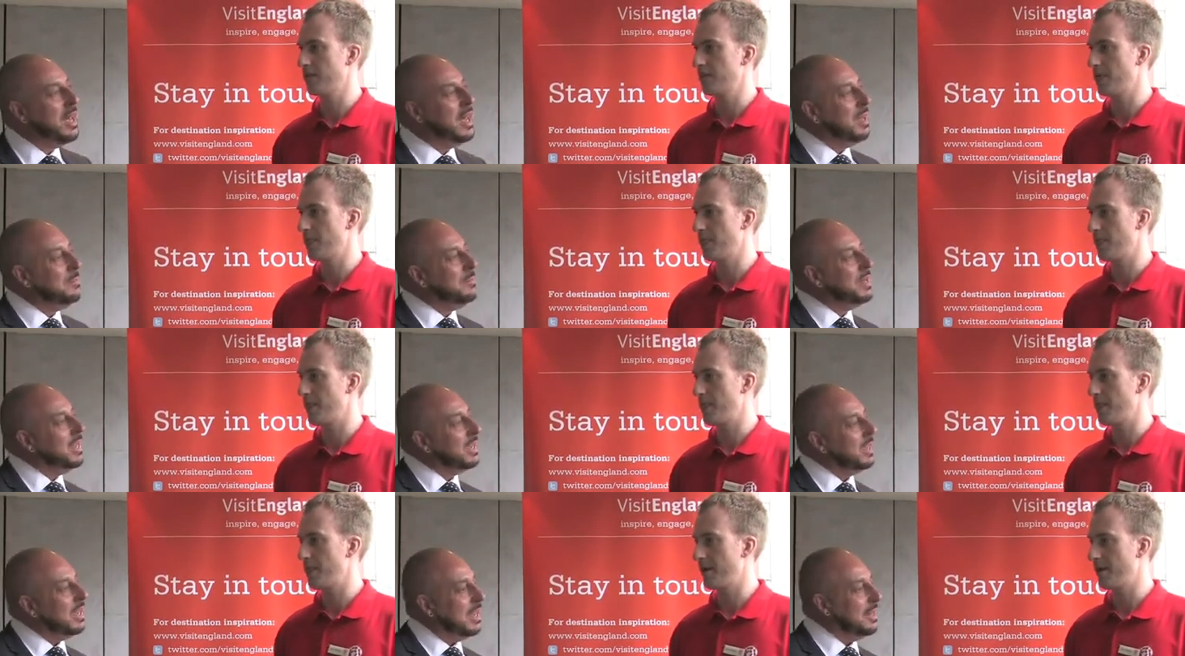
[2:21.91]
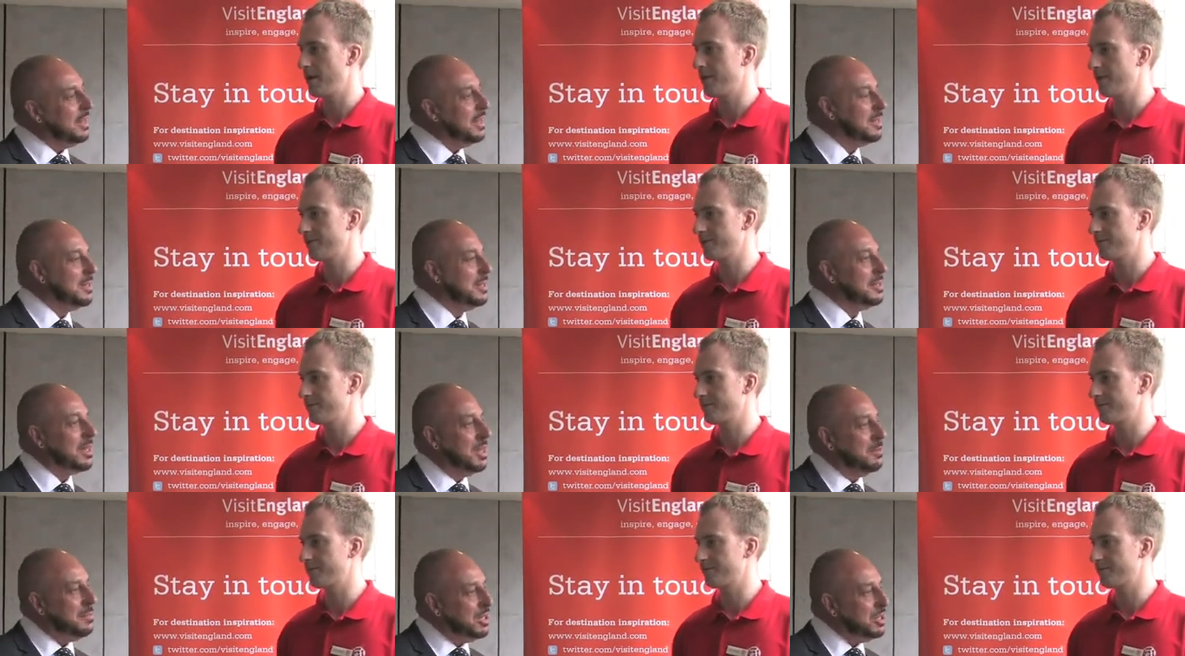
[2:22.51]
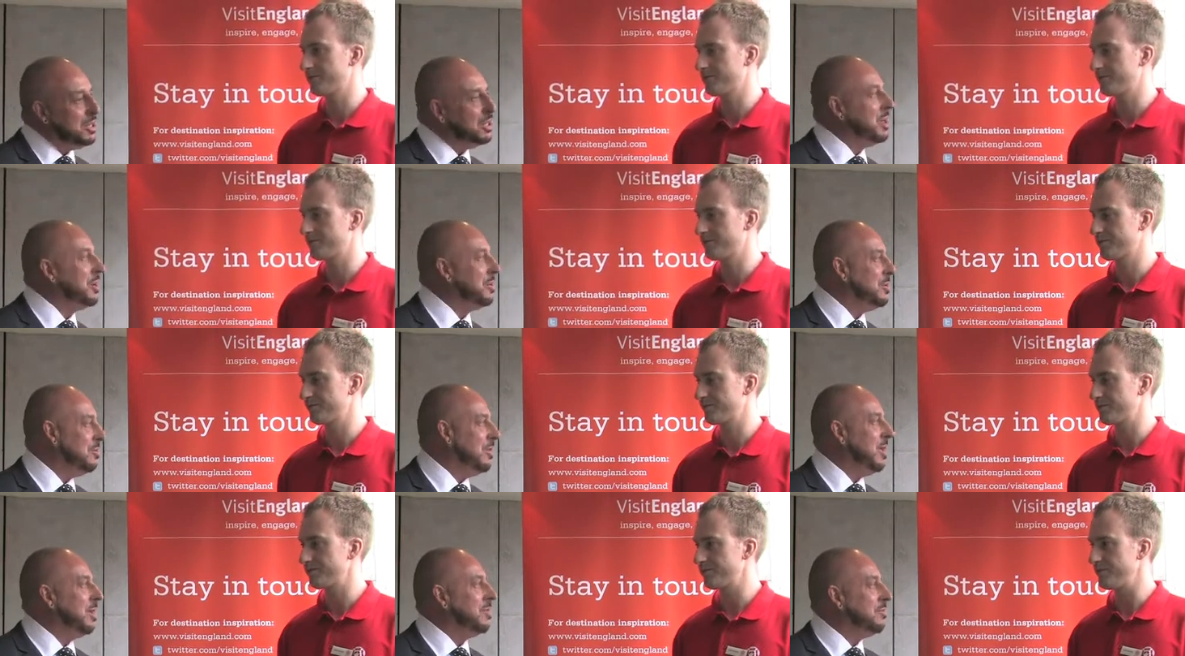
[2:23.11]
Speaker 1: But again, as I say, being shown
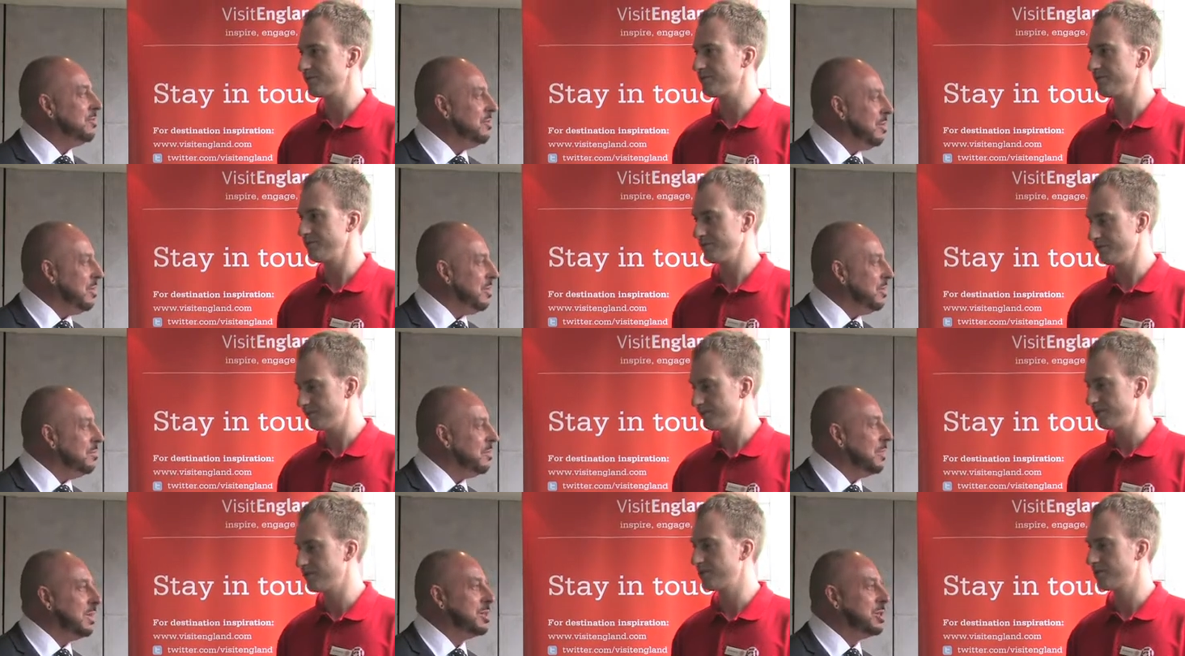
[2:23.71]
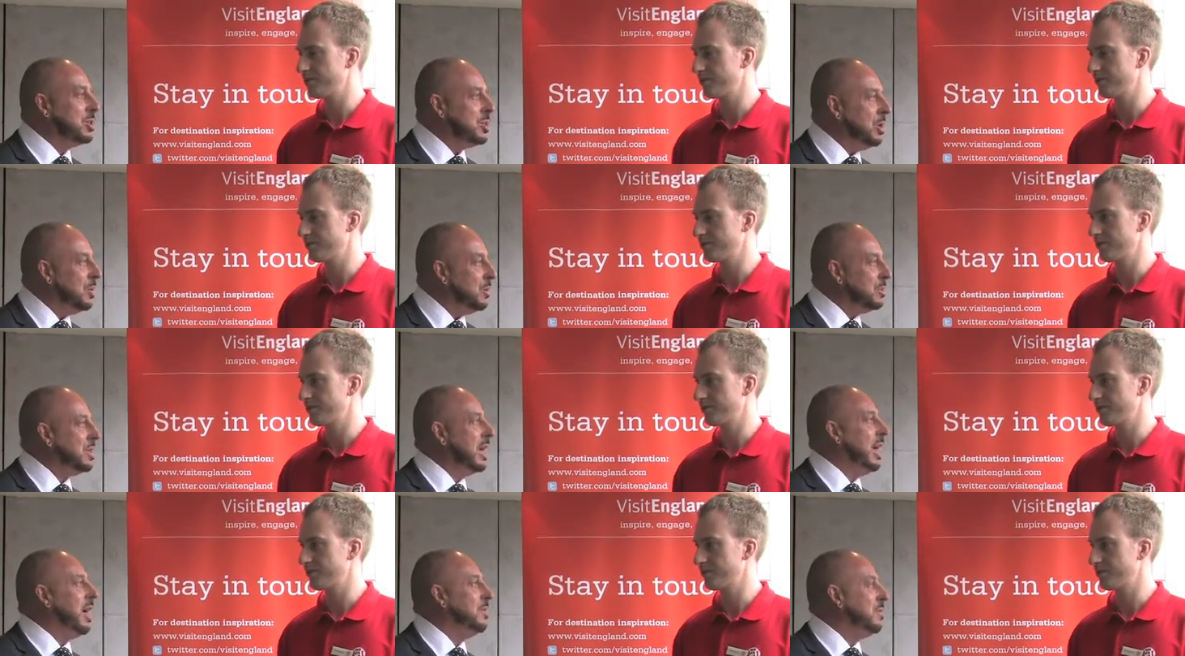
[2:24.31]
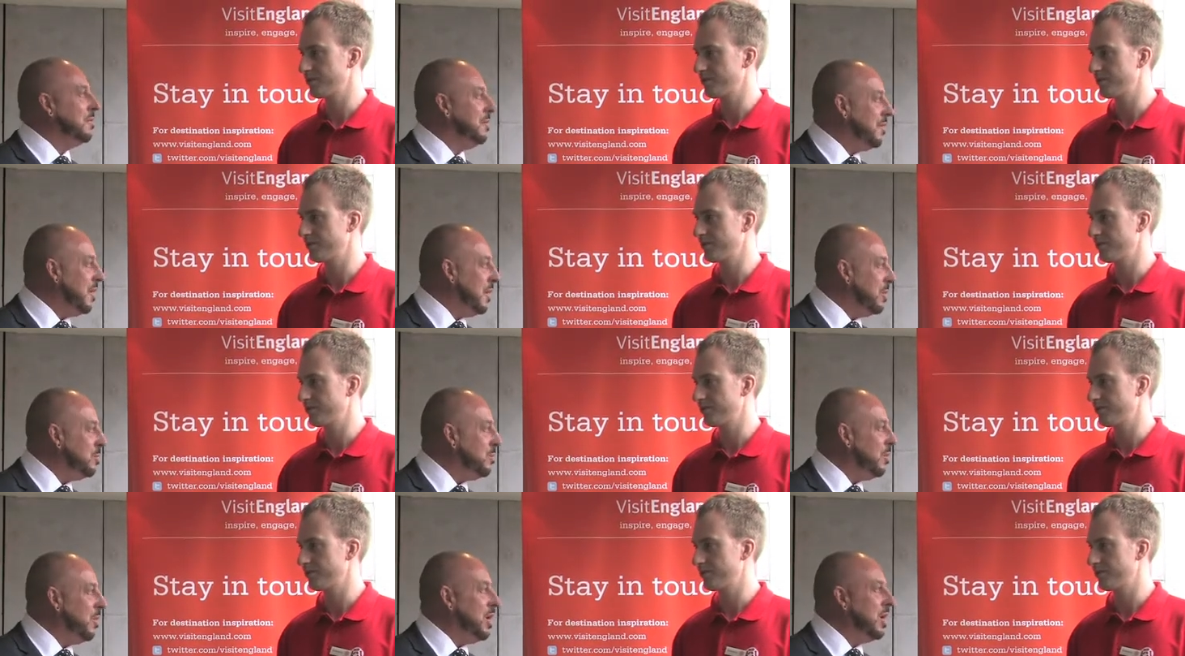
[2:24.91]
around the room, told how the
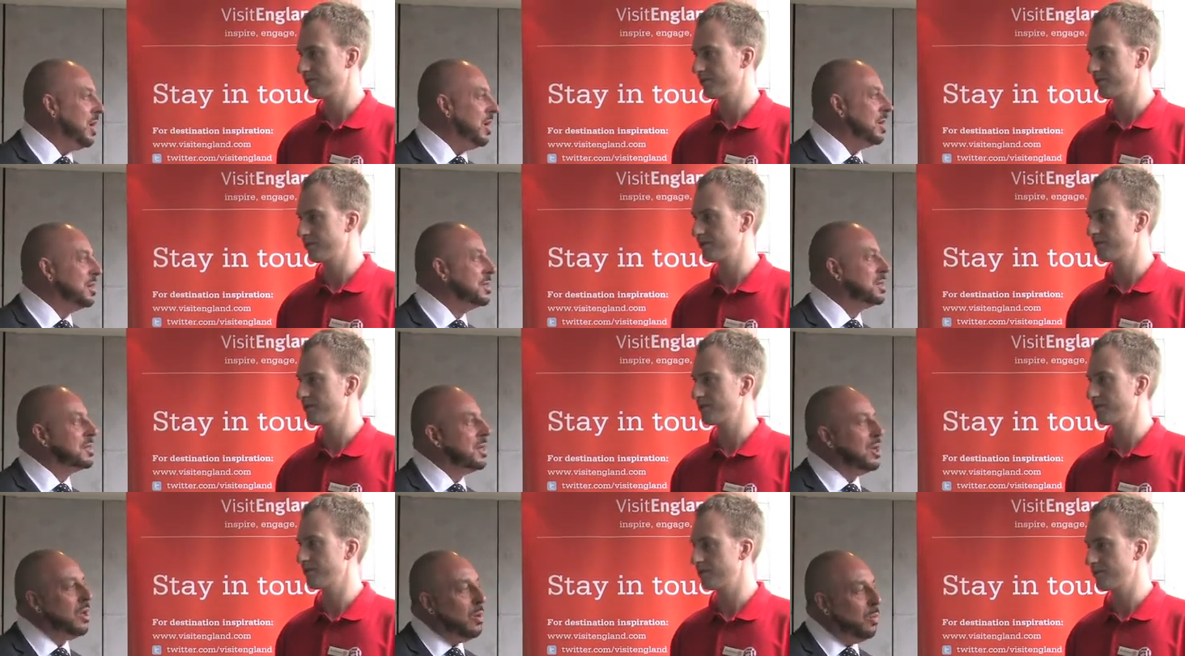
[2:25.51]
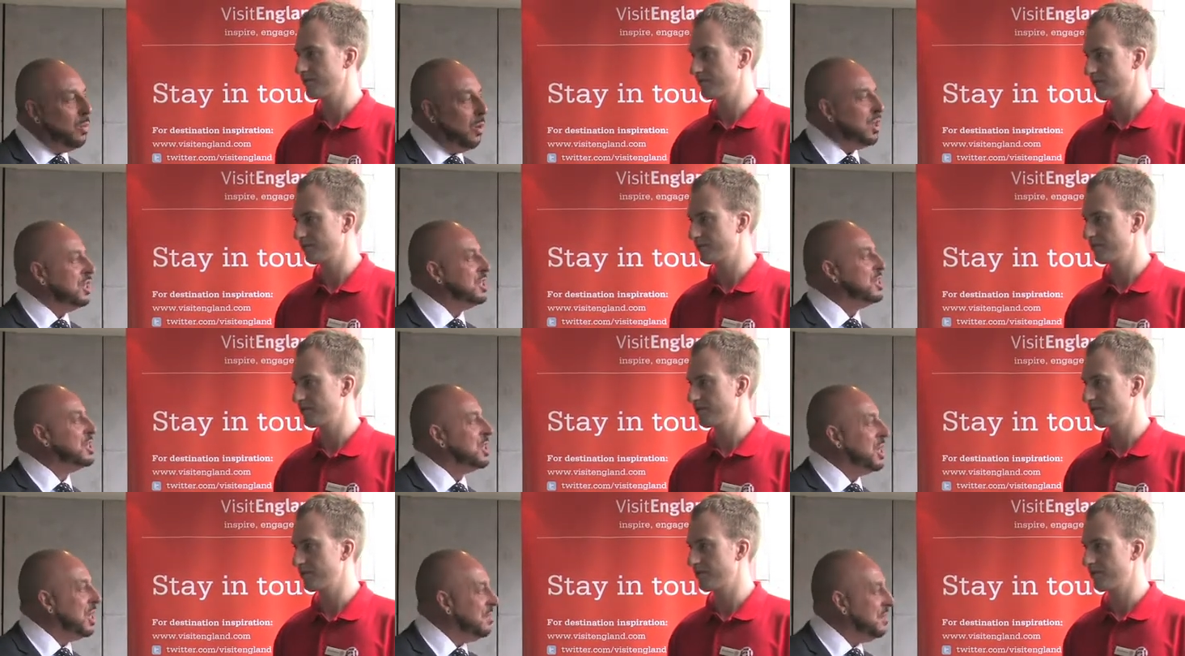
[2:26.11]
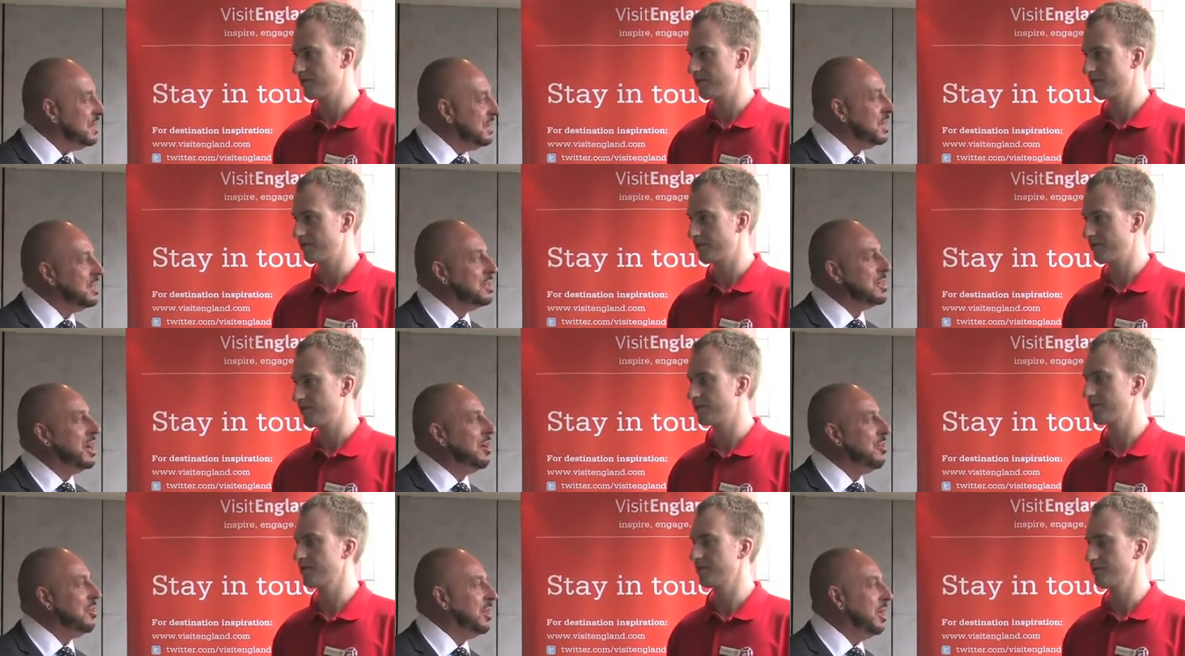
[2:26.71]
phone works, what the services
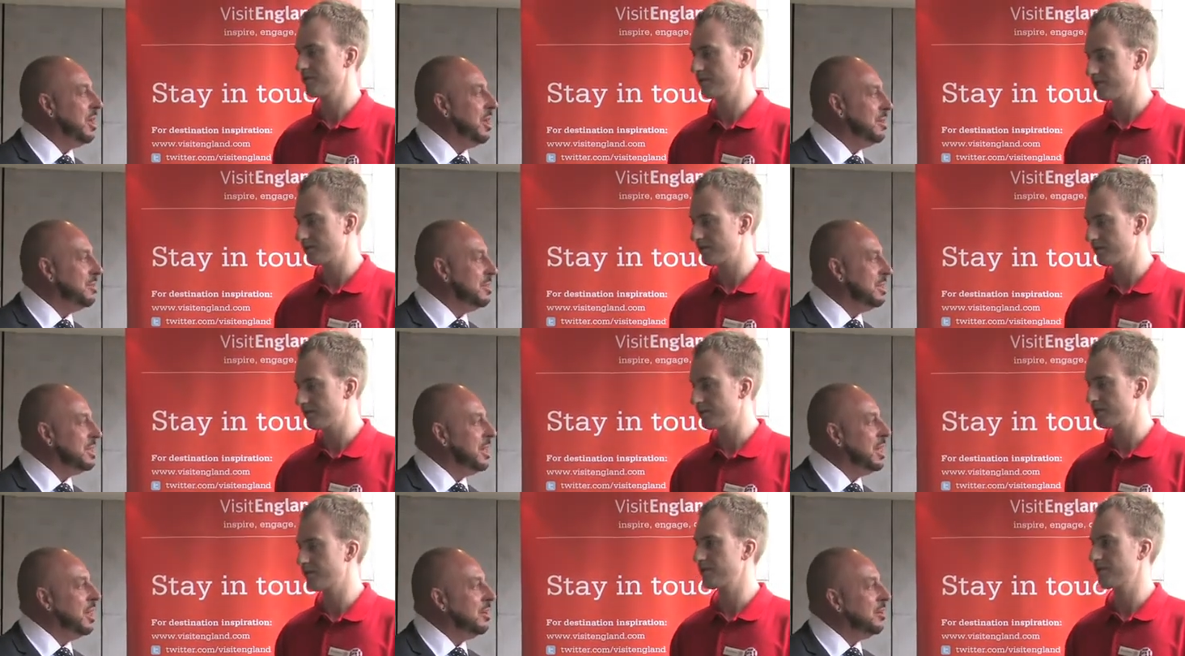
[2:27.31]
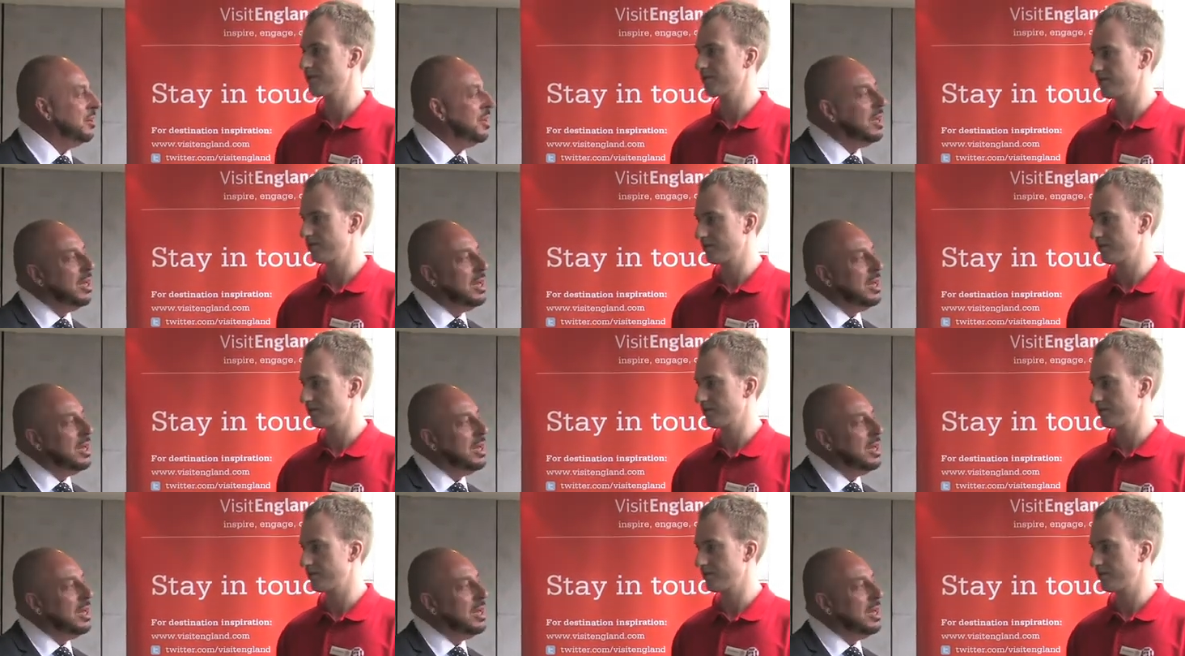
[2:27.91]
are in the hotel.